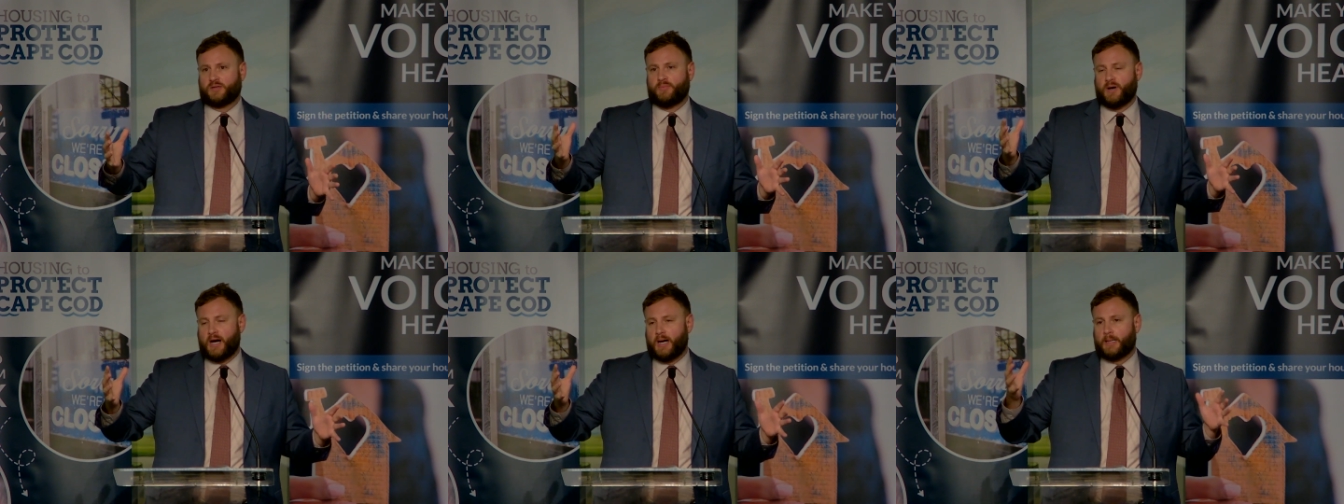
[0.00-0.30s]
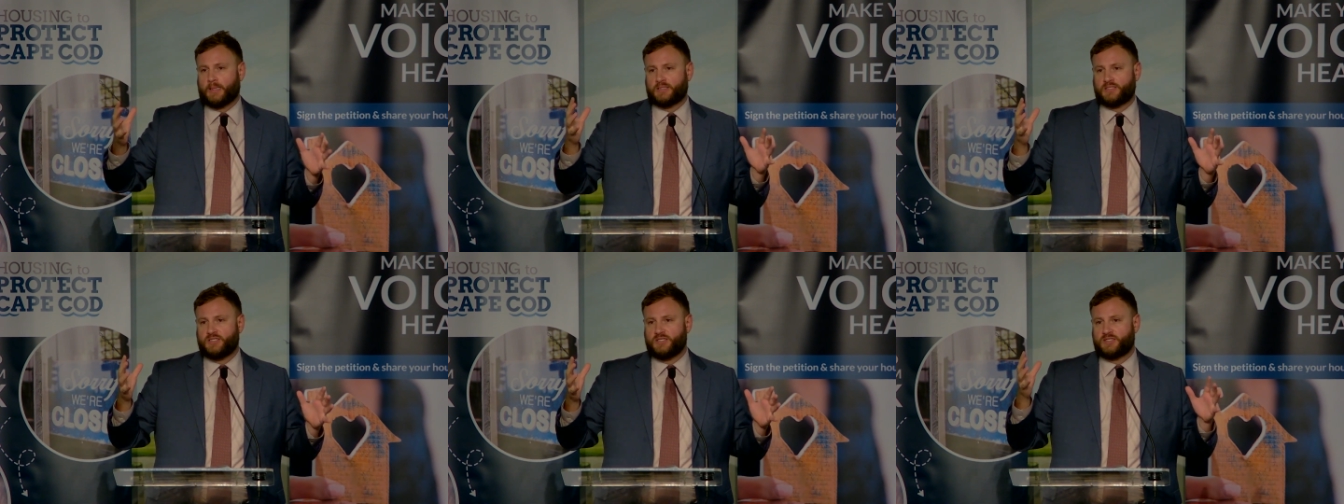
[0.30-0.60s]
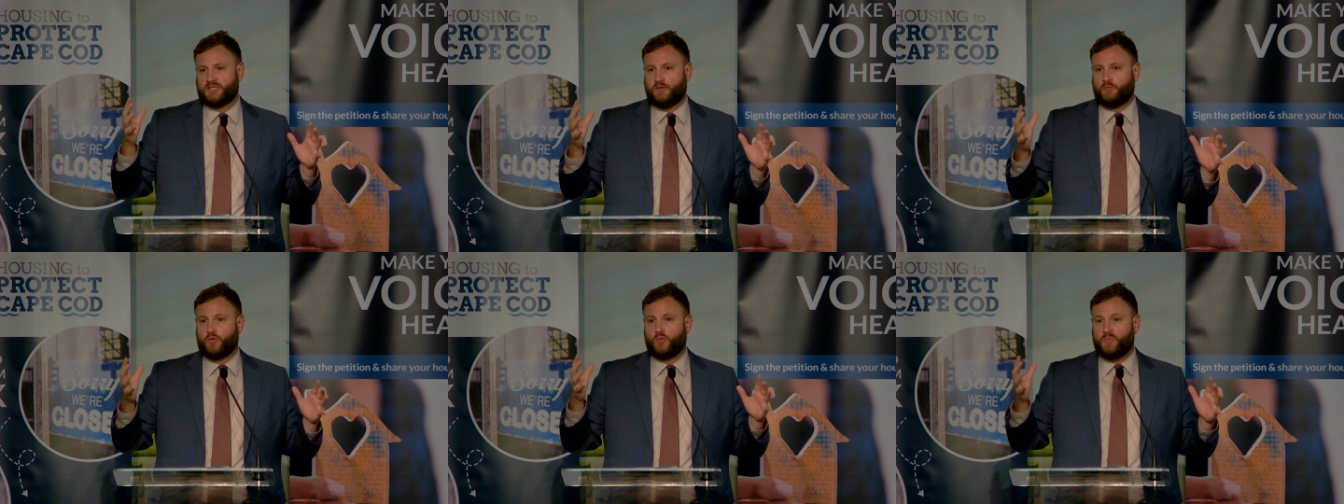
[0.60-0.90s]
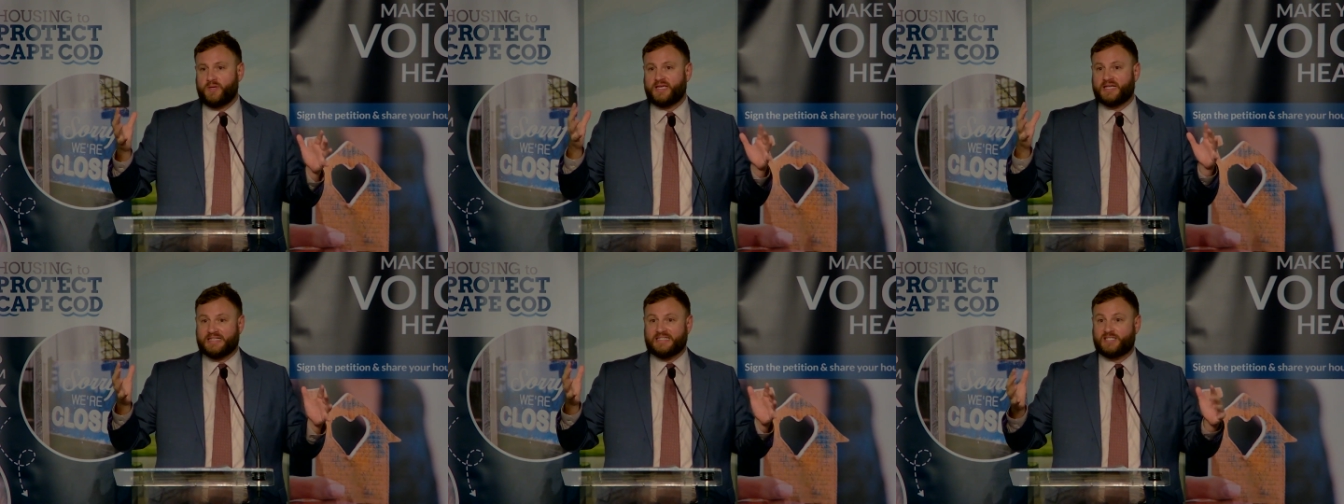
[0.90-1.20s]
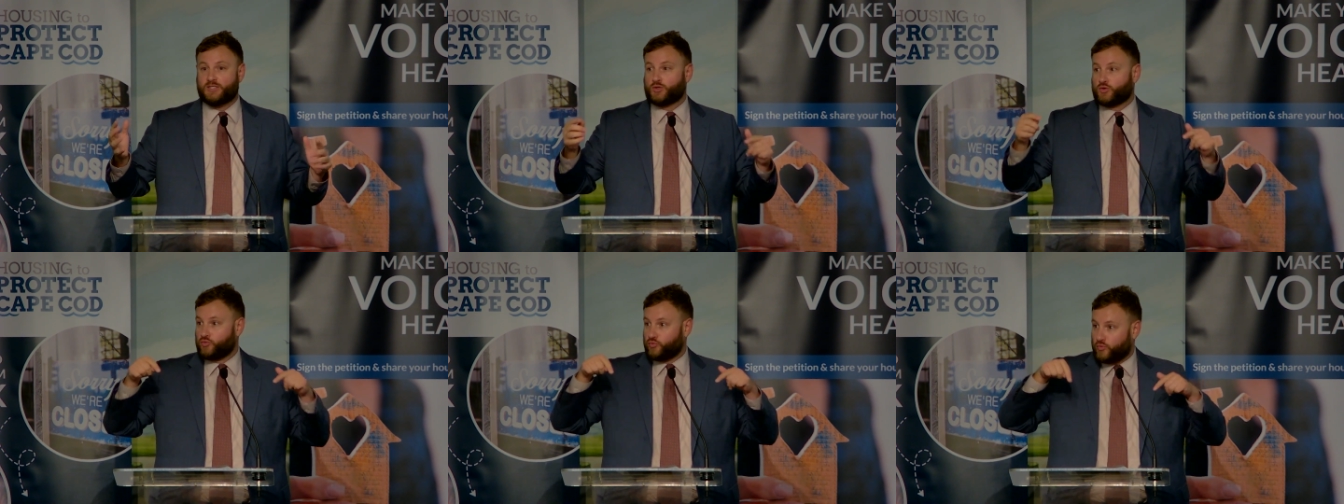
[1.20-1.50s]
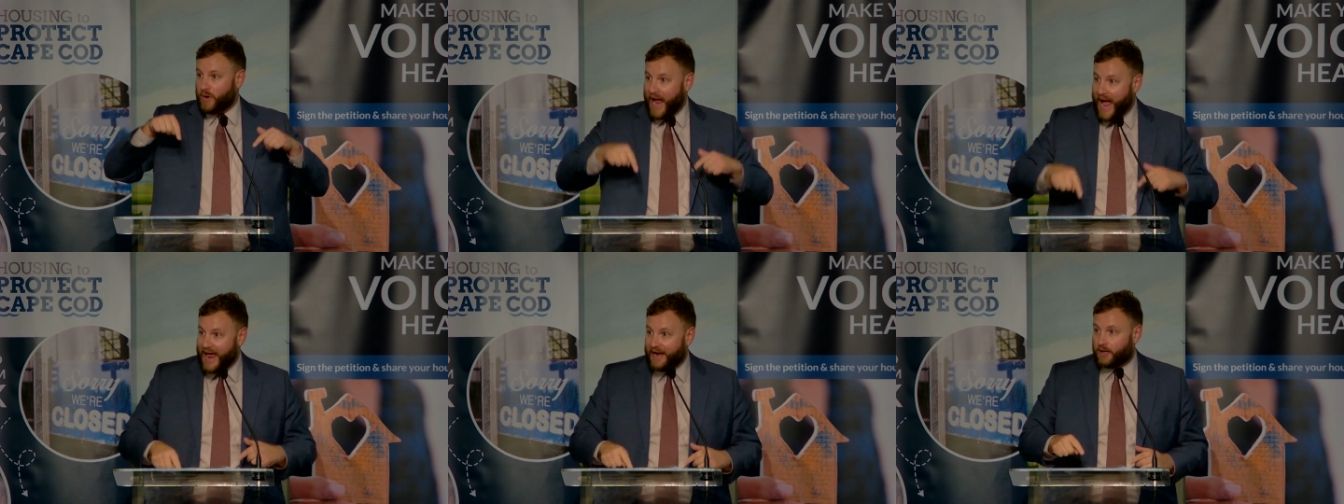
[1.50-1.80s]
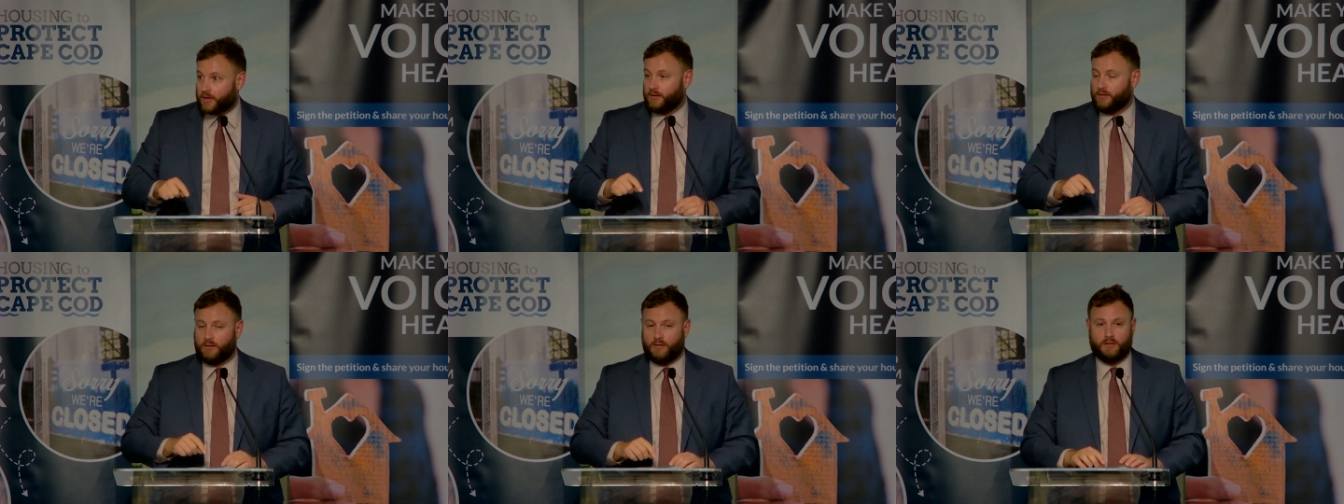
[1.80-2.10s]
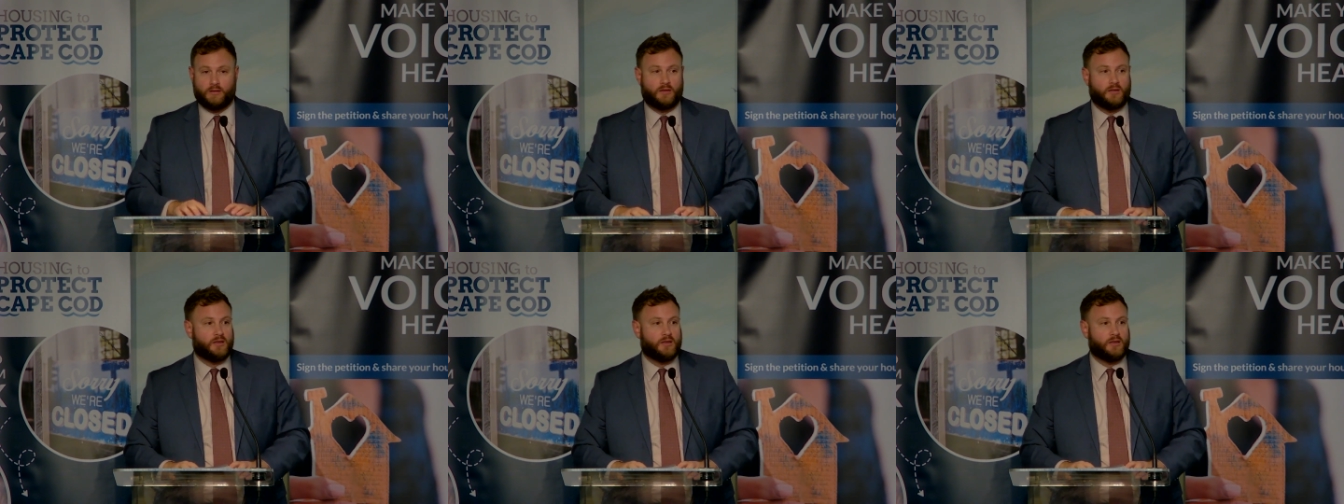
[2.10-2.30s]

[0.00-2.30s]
policies that would be considered radical